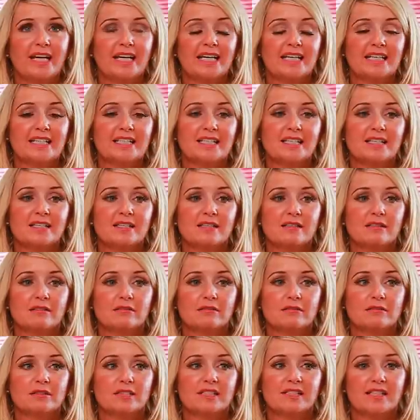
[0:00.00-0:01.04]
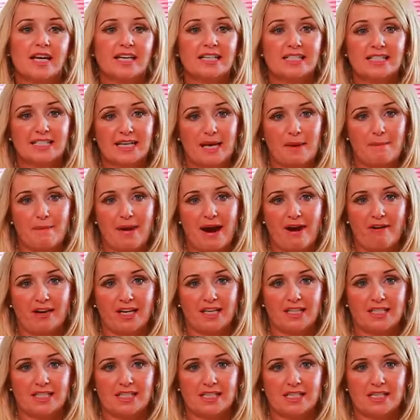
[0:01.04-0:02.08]
had decided to get
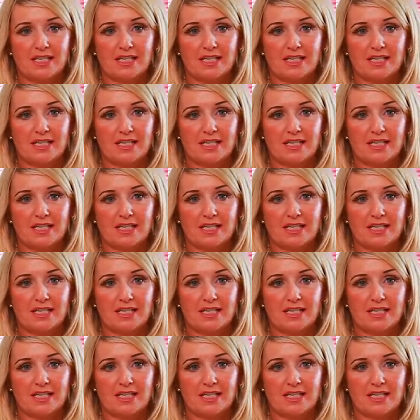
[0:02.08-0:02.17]
married